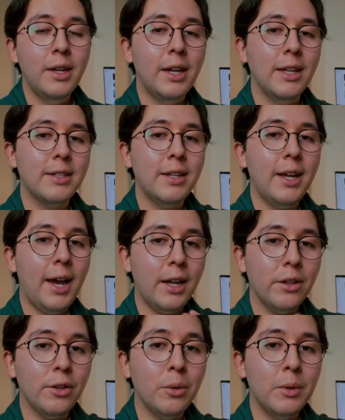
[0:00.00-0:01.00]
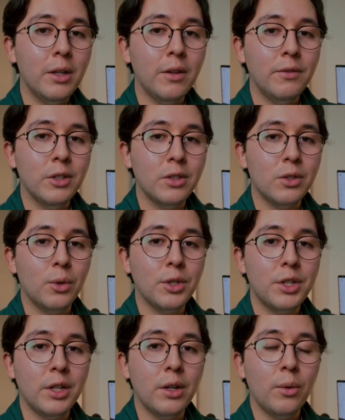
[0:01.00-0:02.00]
It's gonna add a little bit of
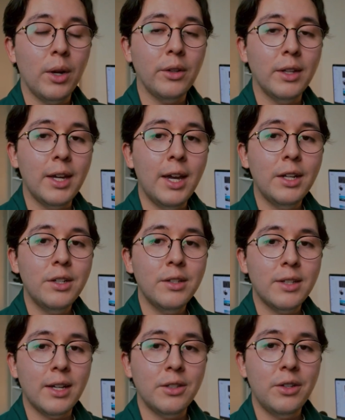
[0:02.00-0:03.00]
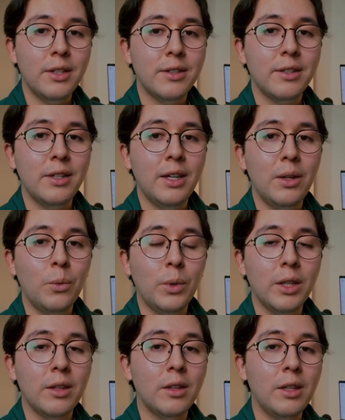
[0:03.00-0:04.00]
distortion around the edges, as you can see
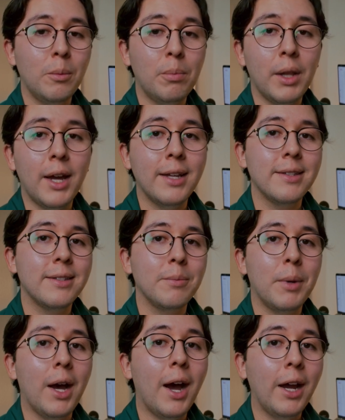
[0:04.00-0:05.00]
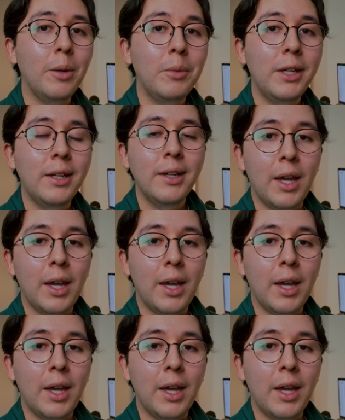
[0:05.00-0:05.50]
with the blinds behind me.